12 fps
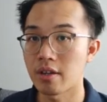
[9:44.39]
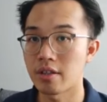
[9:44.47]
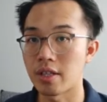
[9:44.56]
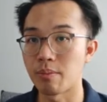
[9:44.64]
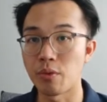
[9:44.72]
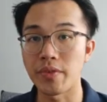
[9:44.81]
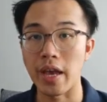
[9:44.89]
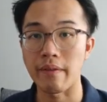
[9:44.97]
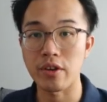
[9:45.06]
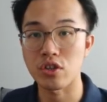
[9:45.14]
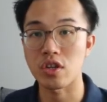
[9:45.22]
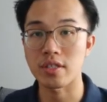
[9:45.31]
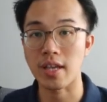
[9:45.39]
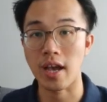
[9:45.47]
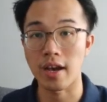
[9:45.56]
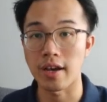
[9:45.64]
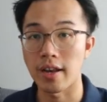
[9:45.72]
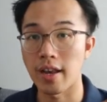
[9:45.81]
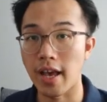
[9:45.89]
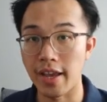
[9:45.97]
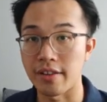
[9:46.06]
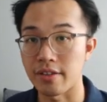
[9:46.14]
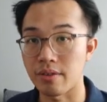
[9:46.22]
The moving averages are aligned,